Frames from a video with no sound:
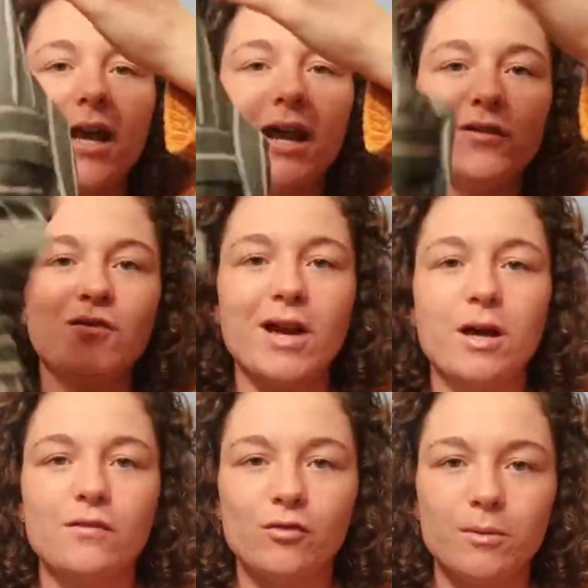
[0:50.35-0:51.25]
that I
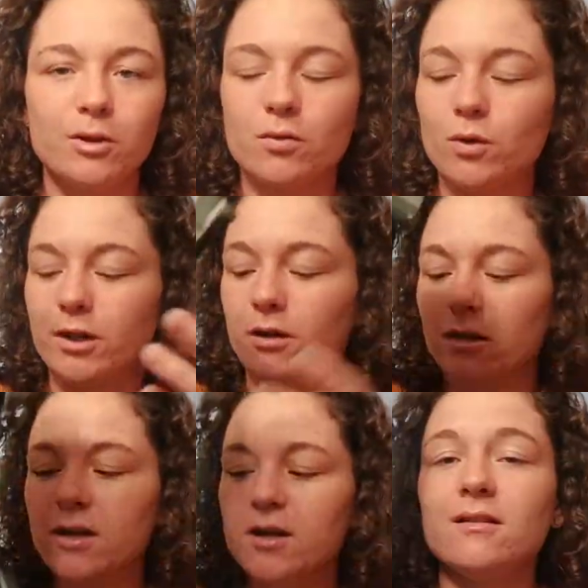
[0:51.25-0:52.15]
found from
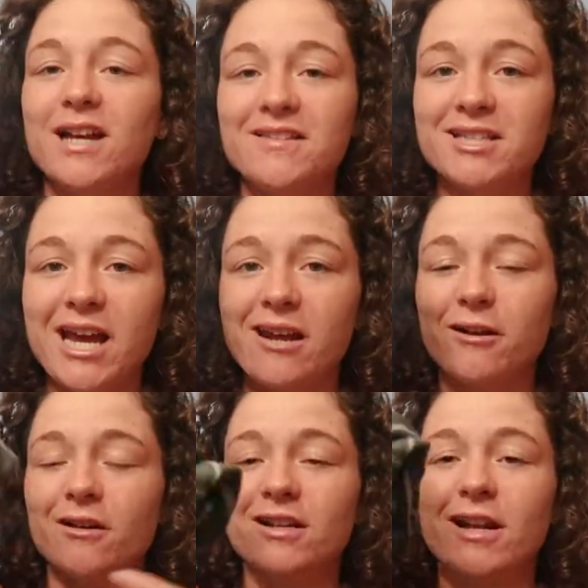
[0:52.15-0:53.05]
Goodwill. Still had the tag
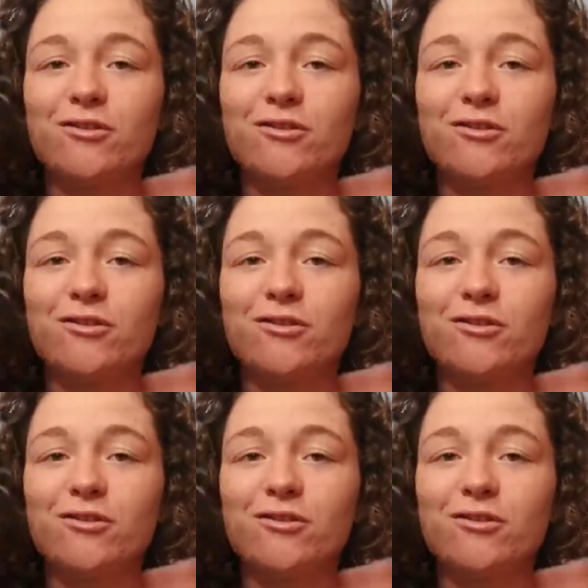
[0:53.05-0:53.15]
on it,